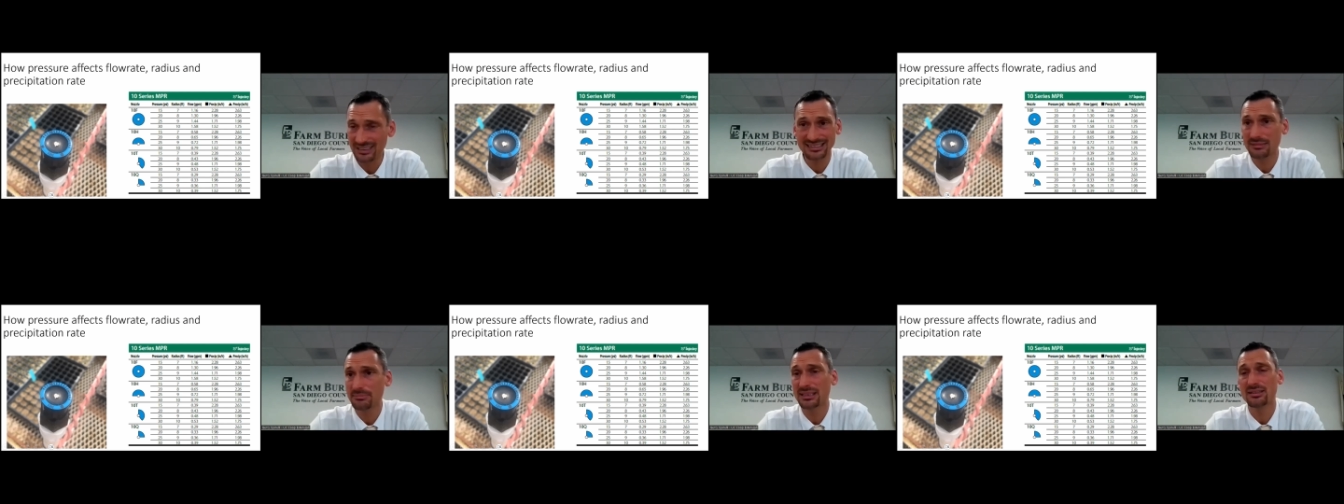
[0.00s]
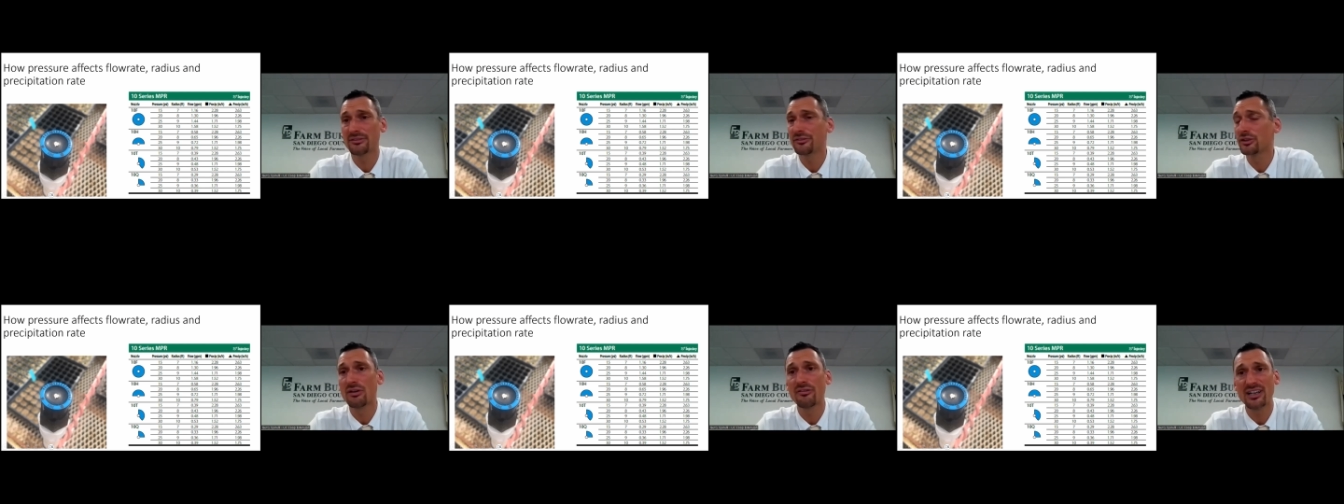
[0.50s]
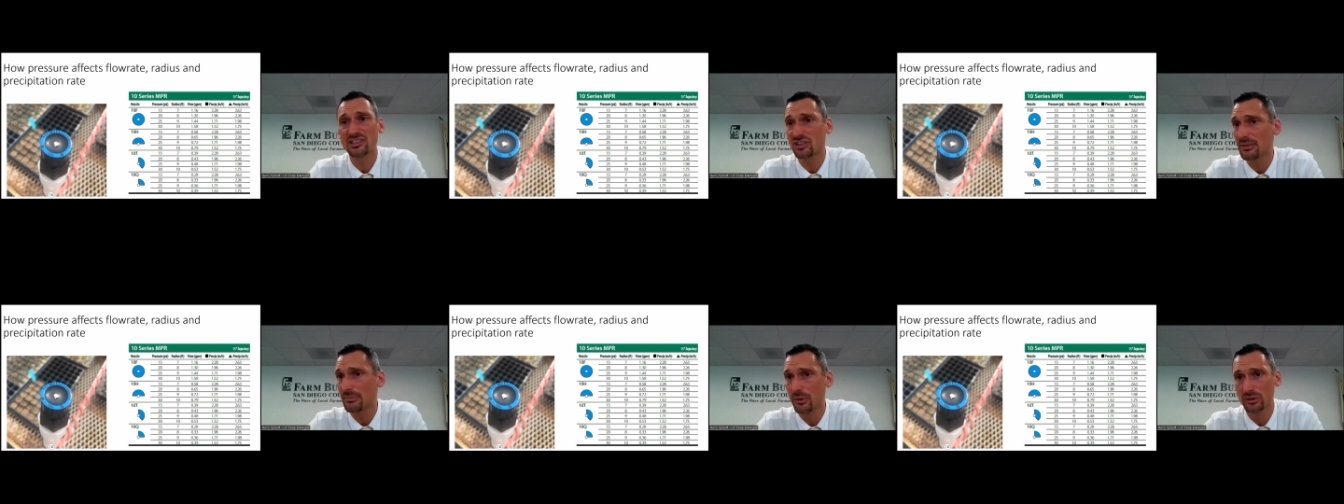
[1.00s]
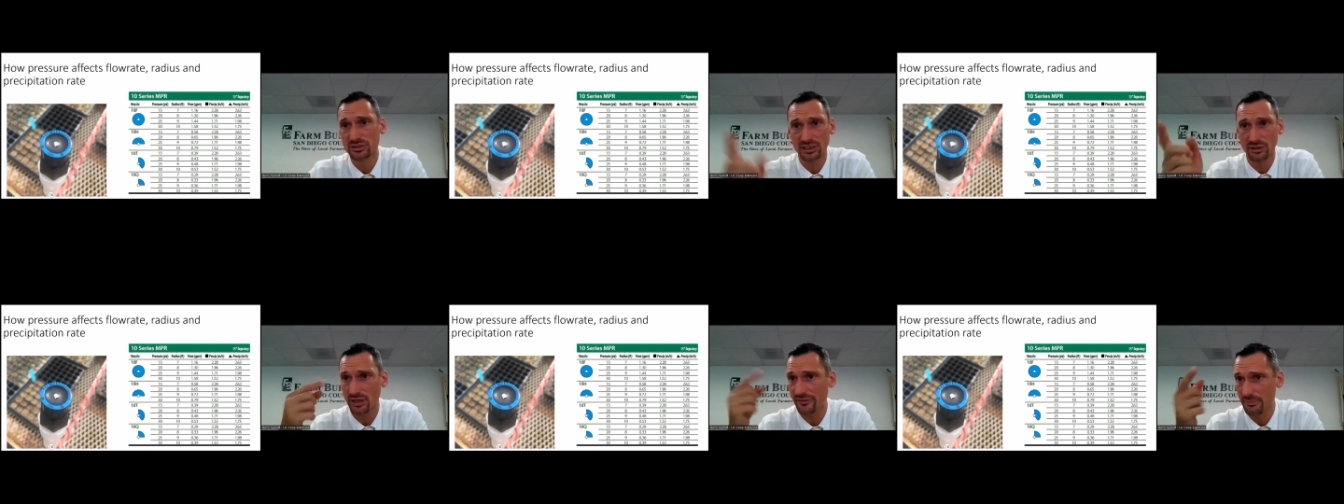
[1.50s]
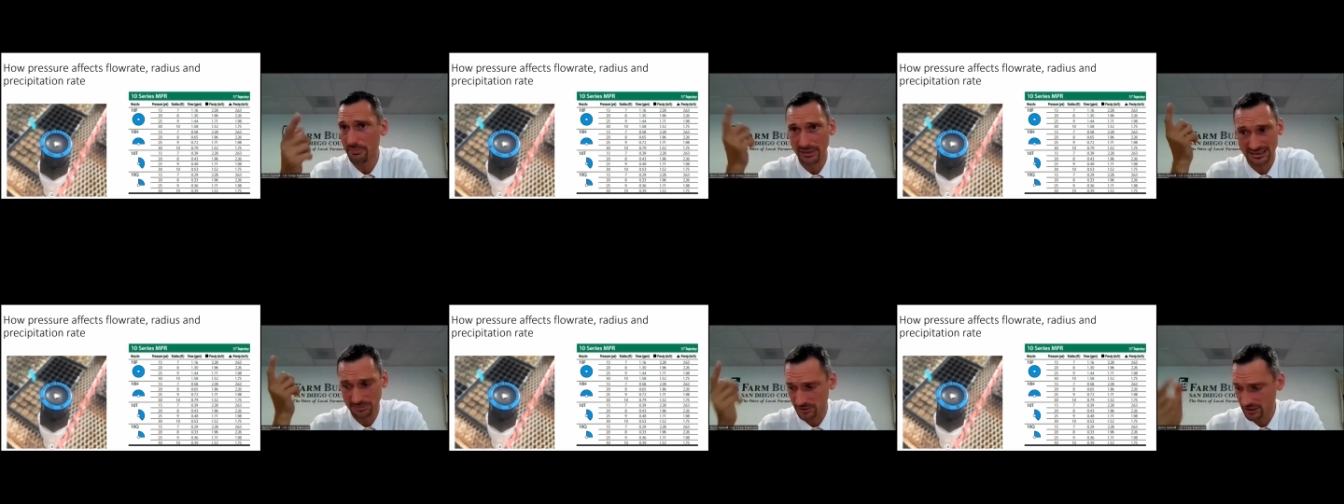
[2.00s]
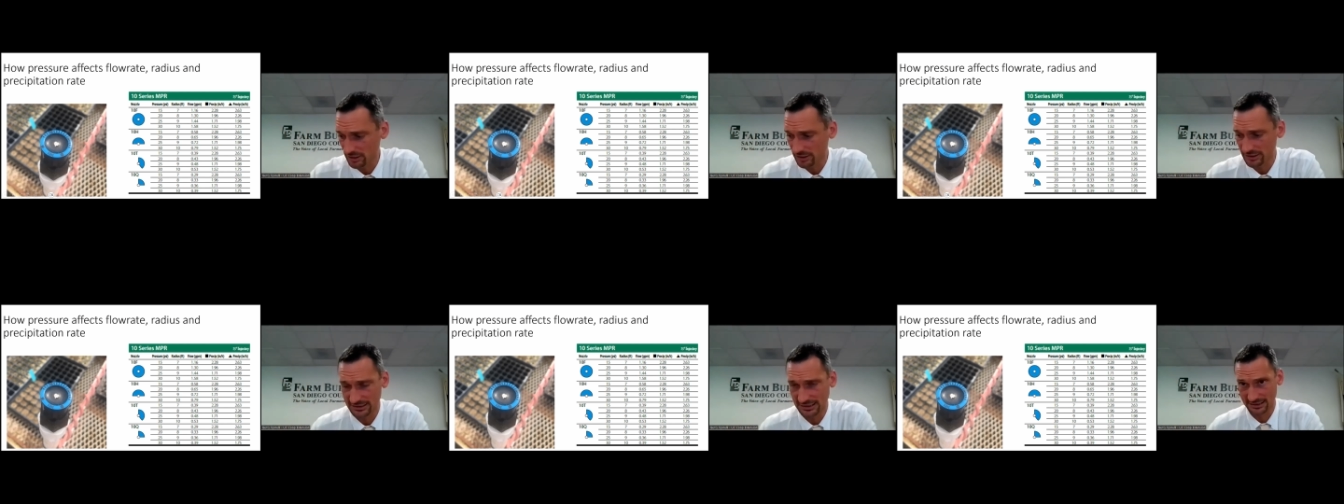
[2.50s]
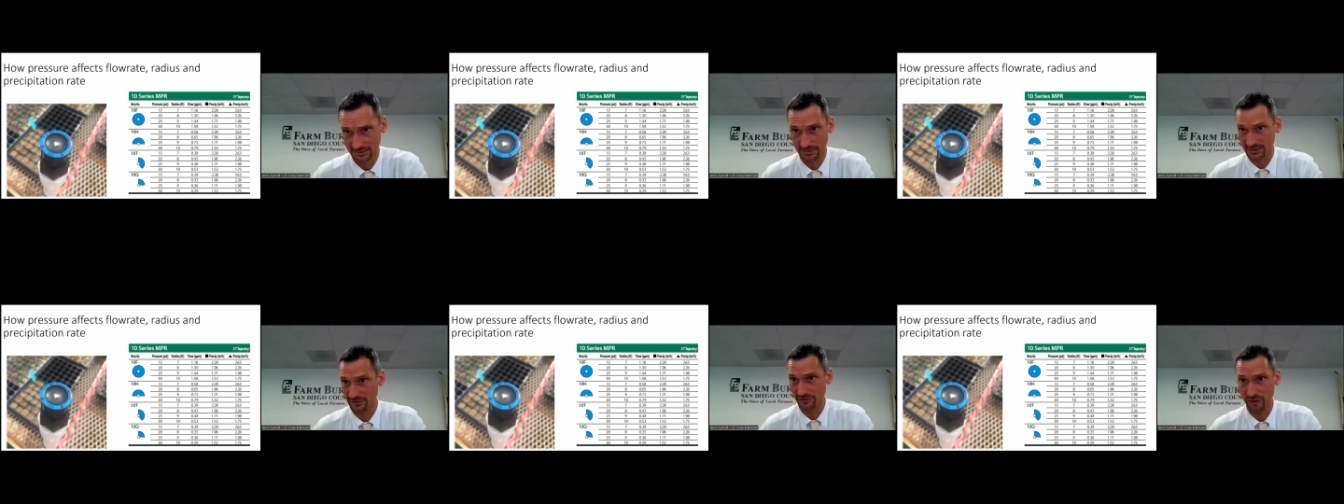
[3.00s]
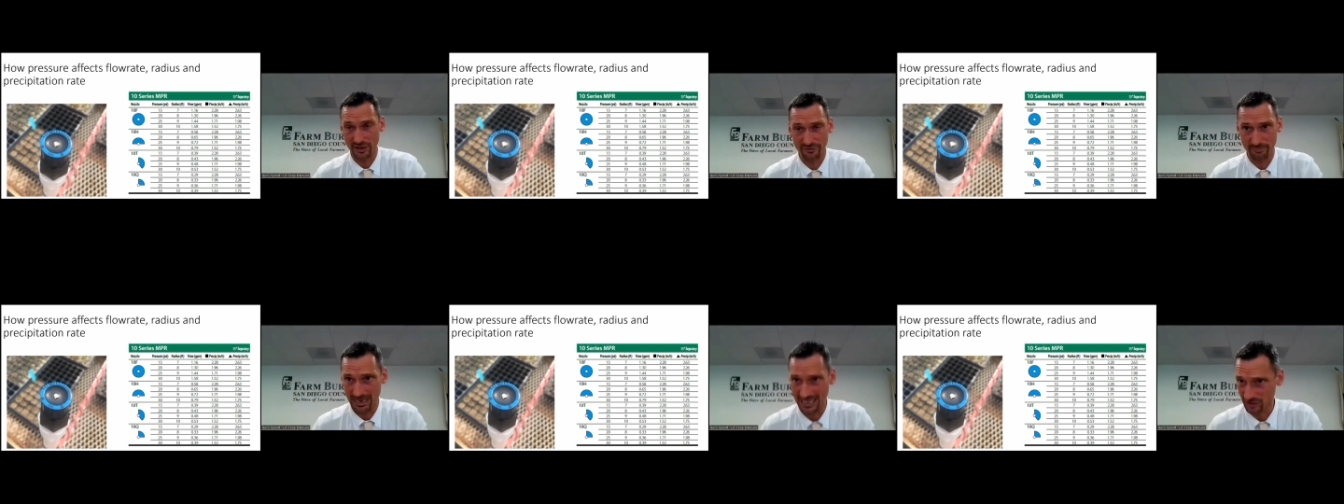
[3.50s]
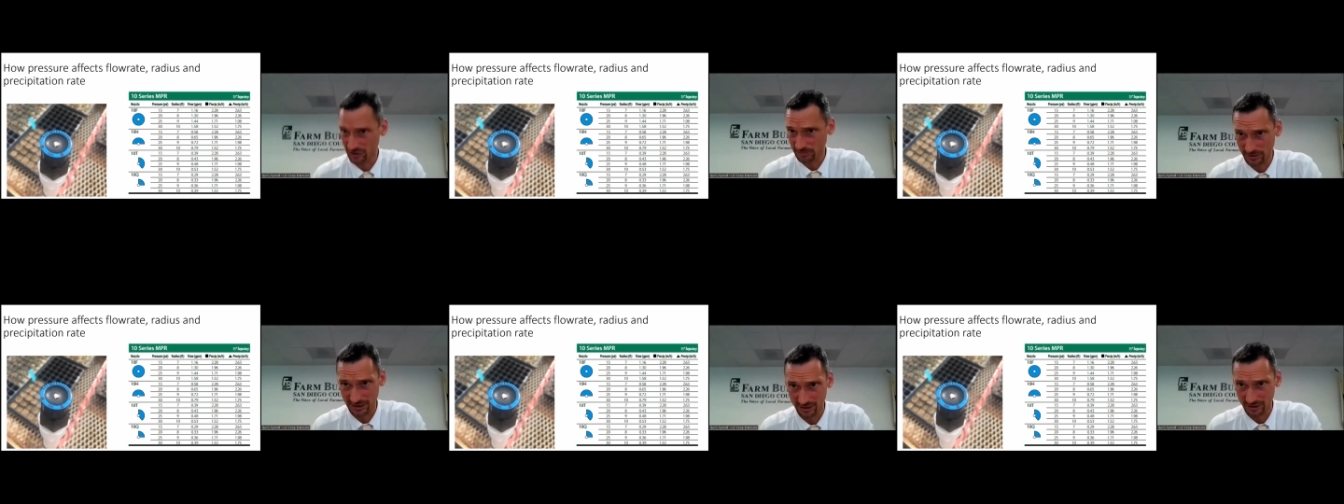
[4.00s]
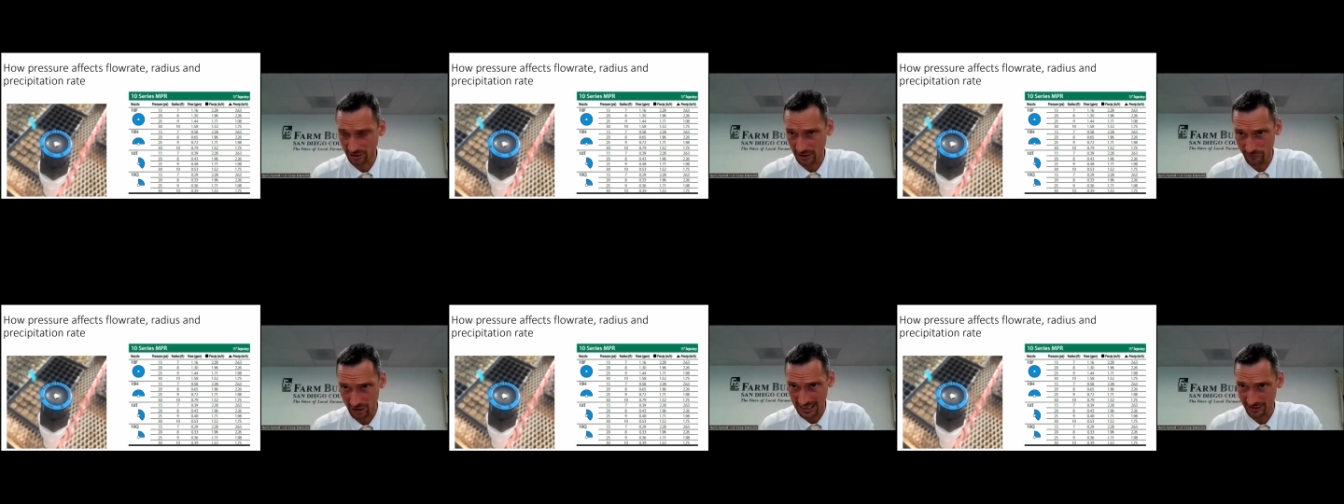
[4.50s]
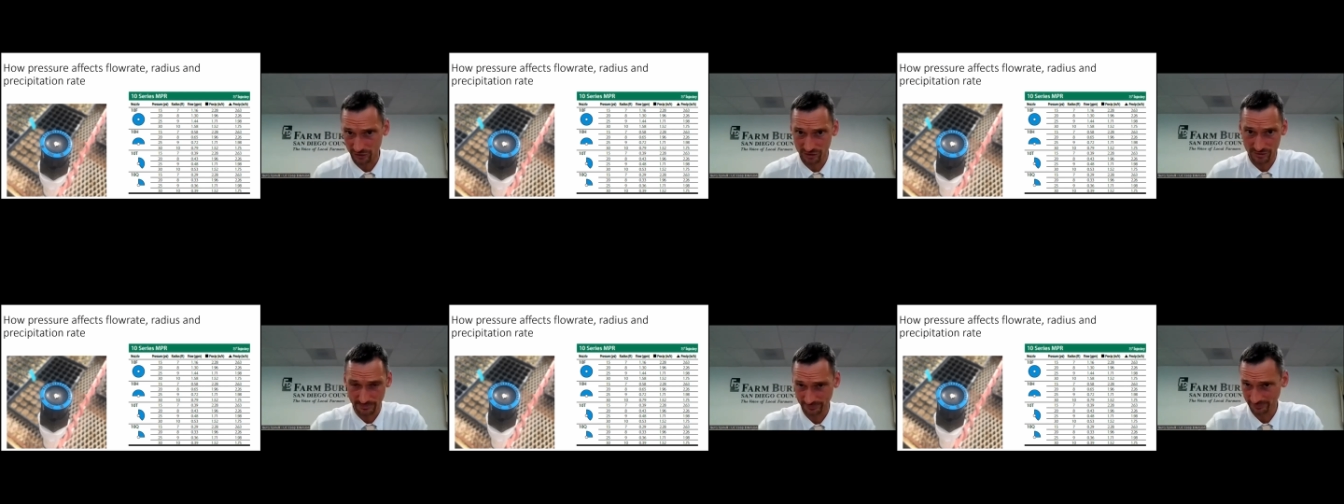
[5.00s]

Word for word: It doesn't matter if you grow vegetables and you have impact sprinklers. Doesn't matter if you have micro sprinklers on avocados.